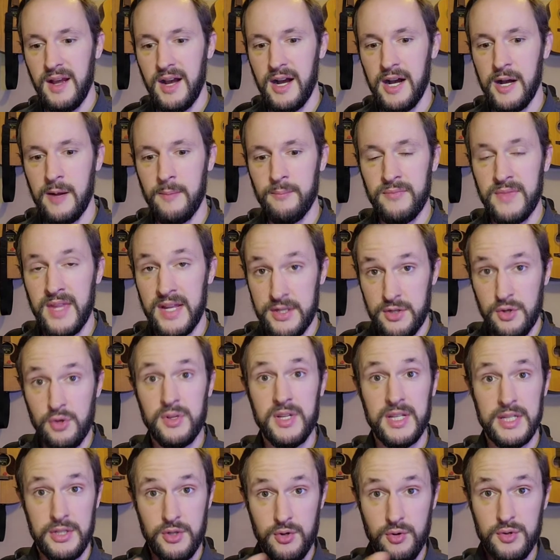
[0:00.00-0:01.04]
that you
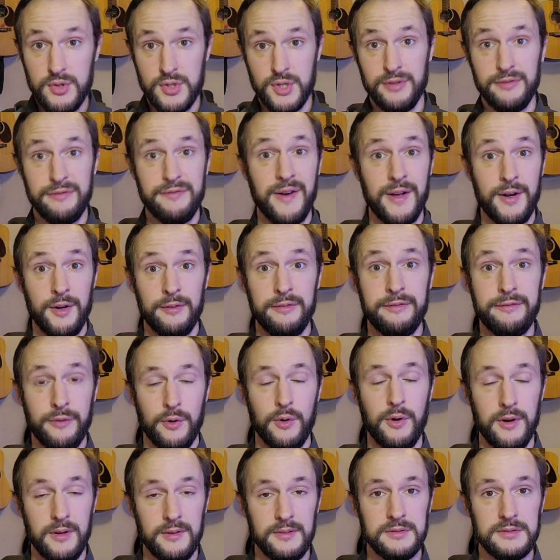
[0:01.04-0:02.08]
can use your funnel
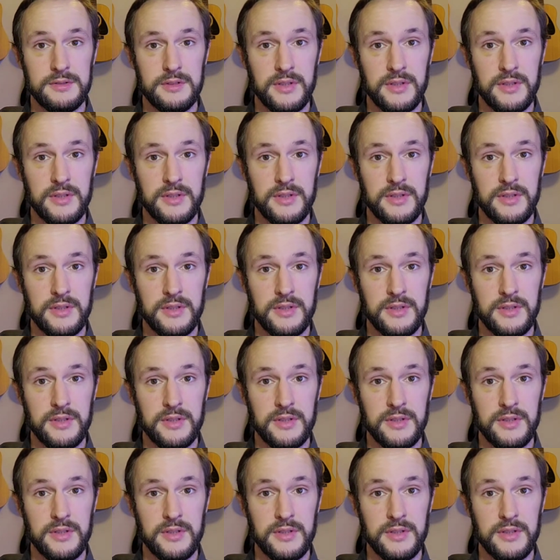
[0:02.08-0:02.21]
for.